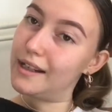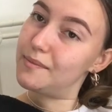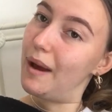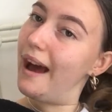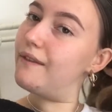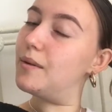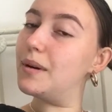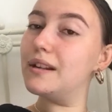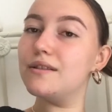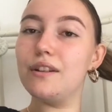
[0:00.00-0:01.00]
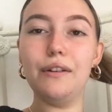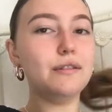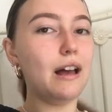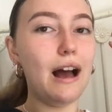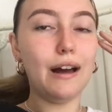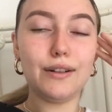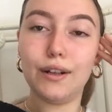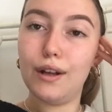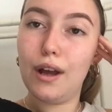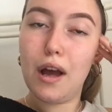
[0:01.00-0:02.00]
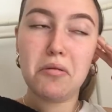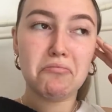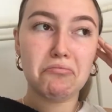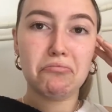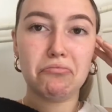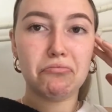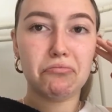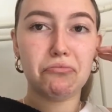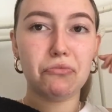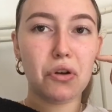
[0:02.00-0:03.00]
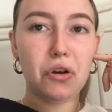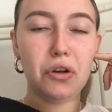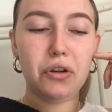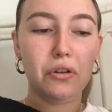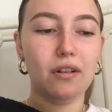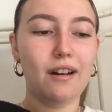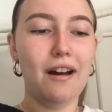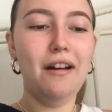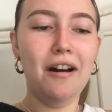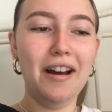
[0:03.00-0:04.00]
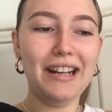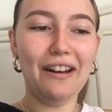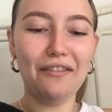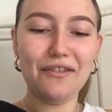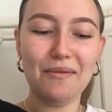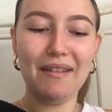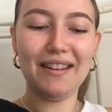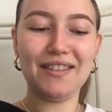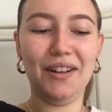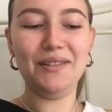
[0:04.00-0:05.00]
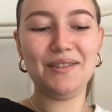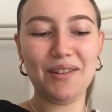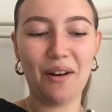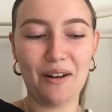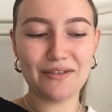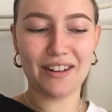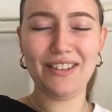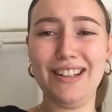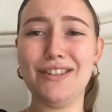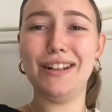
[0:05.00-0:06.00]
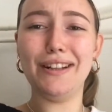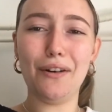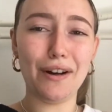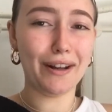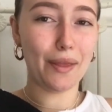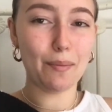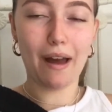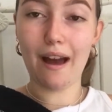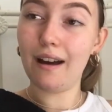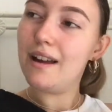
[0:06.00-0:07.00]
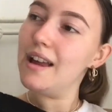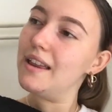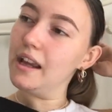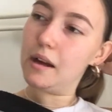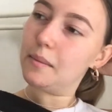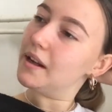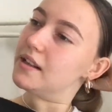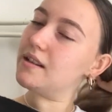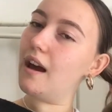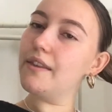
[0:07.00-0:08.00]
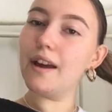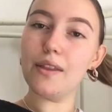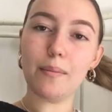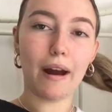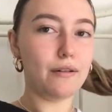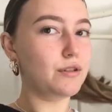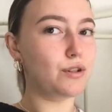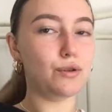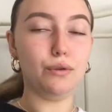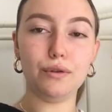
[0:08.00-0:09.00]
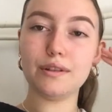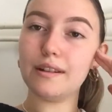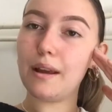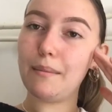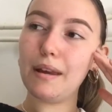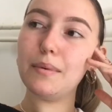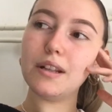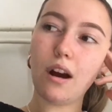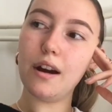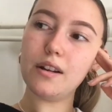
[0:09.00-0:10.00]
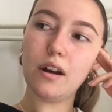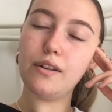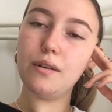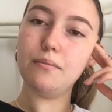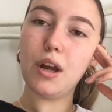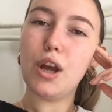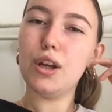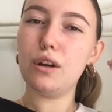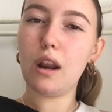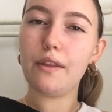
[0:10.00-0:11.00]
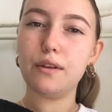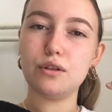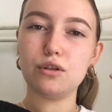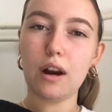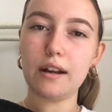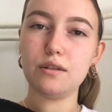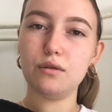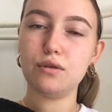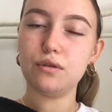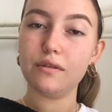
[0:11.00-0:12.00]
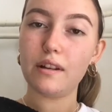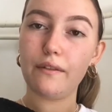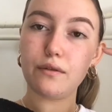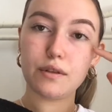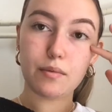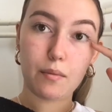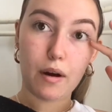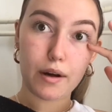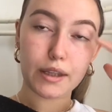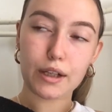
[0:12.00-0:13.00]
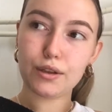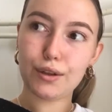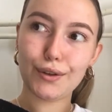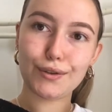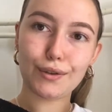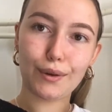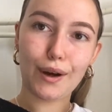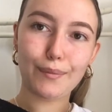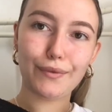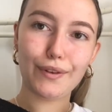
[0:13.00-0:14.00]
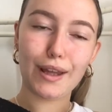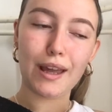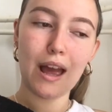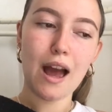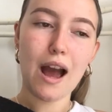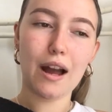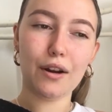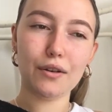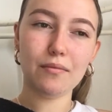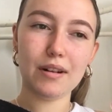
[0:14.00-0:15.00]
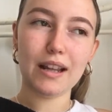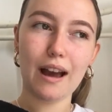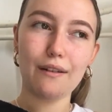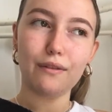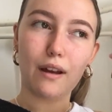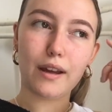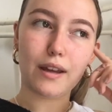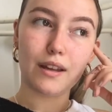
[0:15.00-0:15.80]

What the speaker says: bit ever, but it's so sad. I love them. They're so soft. I've literally got another pair. I think I'm going to turn the other pair into shorts and then maybe tie-dye them. You know, like those tracksuit shorts that everyone's been wearing. They just look so comfy. And I don't really have like